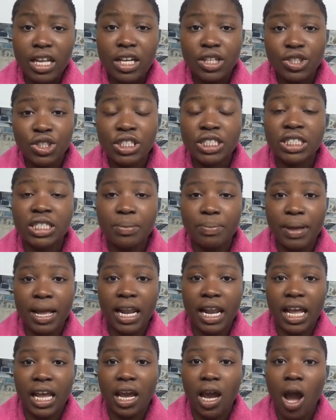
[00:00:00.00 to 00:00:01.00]
just
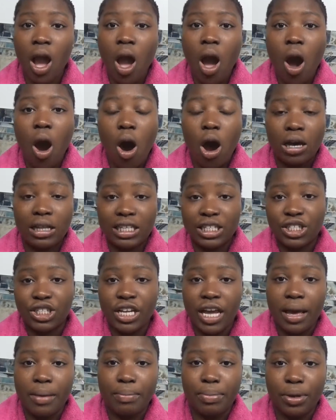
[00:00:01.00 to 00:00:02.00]
depending on the
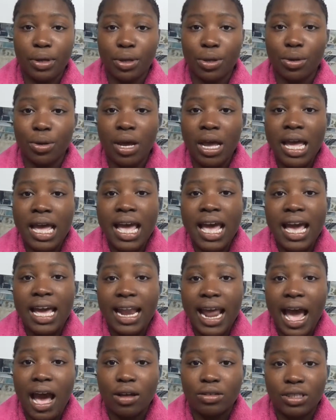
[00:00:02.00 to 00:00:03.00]
shampoo
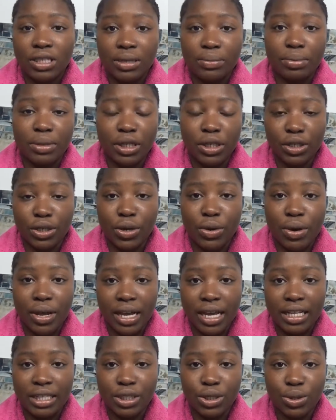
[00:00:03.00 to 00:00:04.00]
and how deeply you're
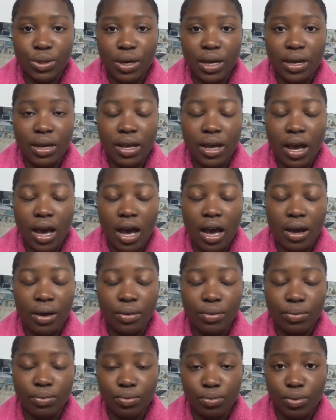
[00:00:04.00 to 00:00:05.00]
going into it
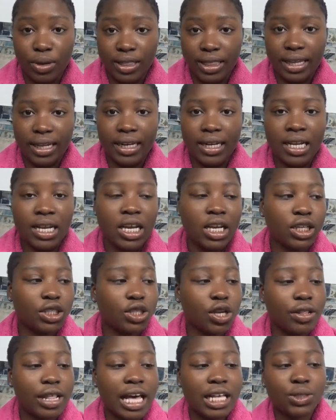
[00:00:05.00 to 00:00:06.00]
with it.
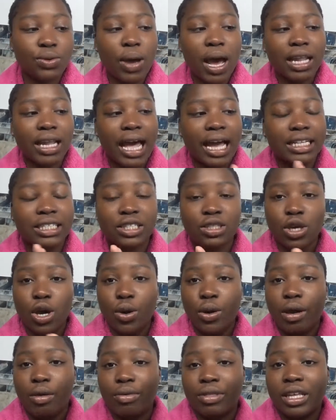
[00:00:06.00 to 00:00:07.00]
So that's why I like to
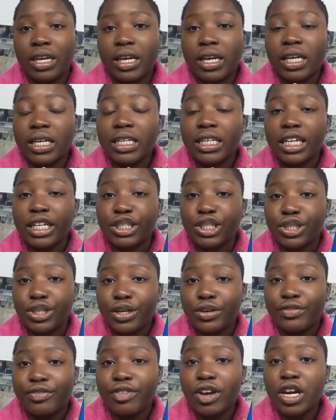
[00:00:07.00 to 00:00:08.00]
go in with a
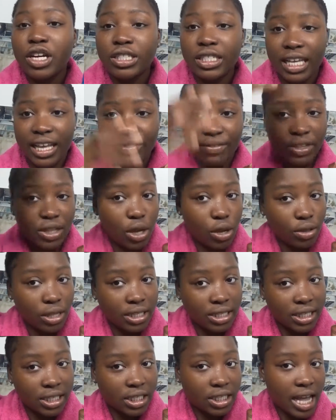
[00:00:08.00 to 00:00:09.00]
conditioner first. Even though
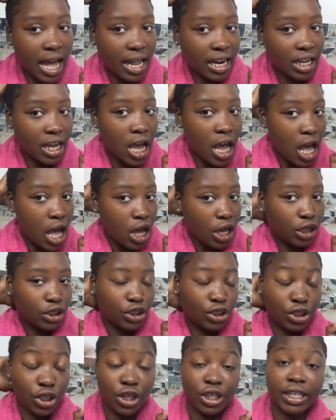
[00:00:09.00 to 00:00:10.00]
this is kind of
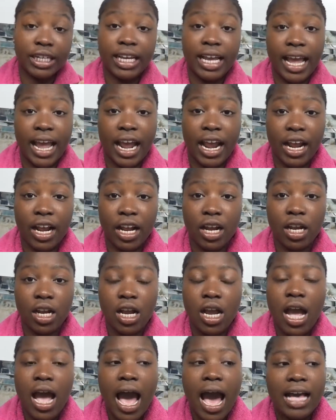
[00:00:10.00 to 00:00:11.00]
dirty
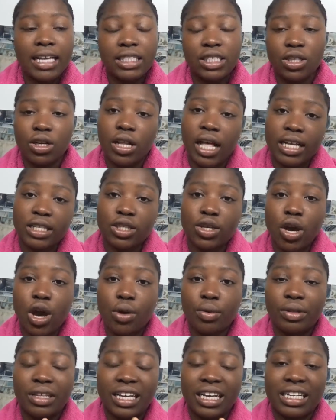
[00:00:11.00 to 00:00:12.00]
hair, I still like to
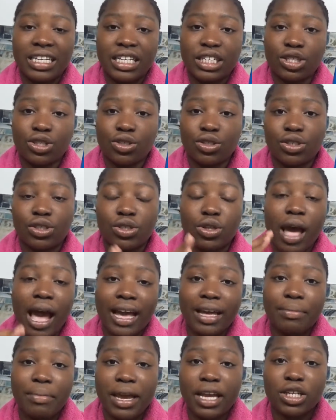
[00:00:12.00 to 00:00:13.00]
go in with a conditioner so I
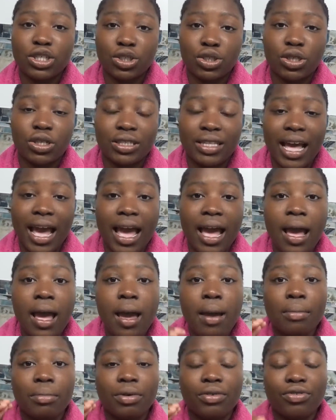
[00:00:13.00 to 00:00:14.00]
can make sure
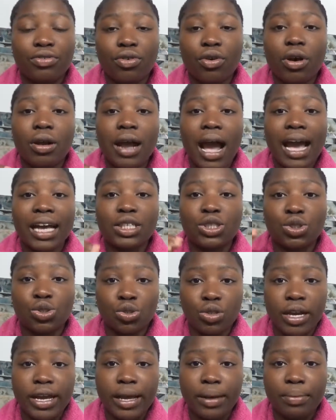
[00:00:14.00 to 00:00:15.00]
that before I
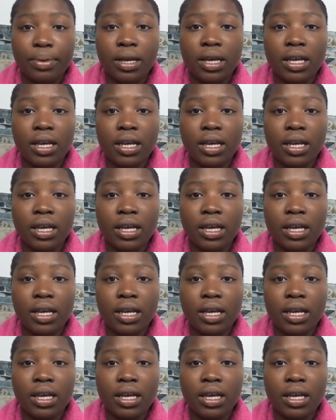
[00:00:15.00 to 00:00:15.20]
strip,